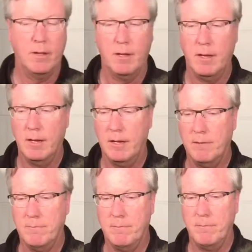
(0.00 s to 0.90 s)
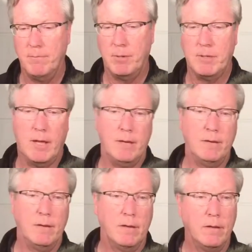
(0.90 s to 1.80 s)
Uh, but
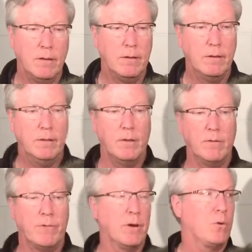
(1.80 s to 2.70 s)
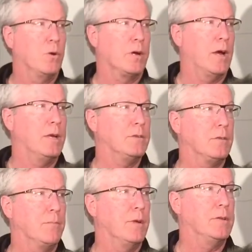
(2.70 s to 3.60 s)
then, you know, the front court guys
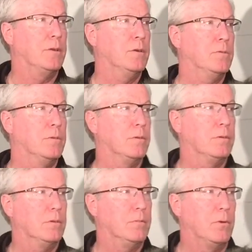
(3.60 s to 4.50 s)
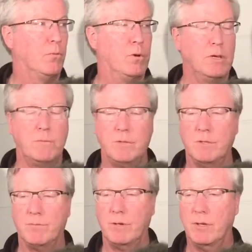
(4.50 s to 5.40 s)
can play too. You know, Williams
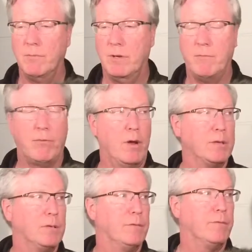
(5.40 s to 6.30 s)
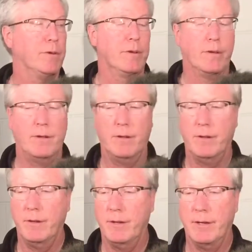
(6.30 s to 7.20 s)
has really been impressive.
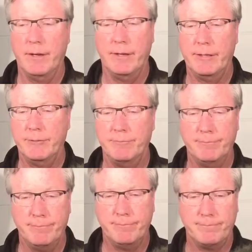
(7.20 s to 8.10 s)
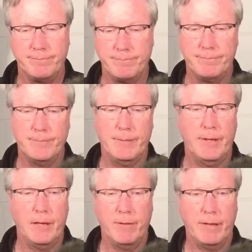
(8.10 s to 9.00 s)
Uh,
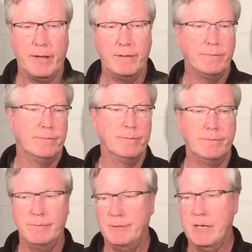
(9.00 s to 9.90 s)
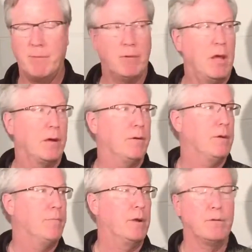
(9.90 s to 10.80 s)
you know, they got shot blocker
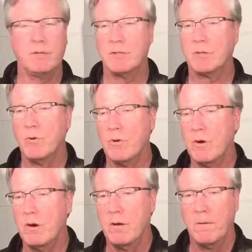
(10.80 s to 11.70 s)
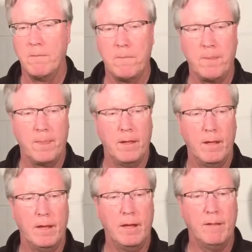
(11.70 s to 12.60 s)
in the middle who can score.
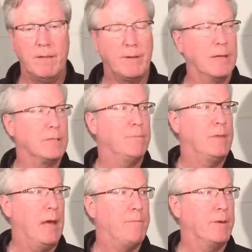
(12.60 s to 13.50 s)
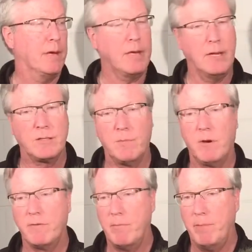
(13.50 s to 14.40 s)
Uh, they've got some depth. They got guys
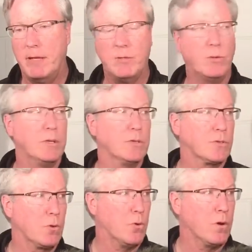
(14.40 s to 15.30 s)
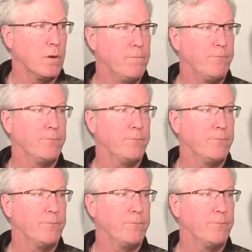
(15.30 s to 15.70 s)
coming off the bench who can score.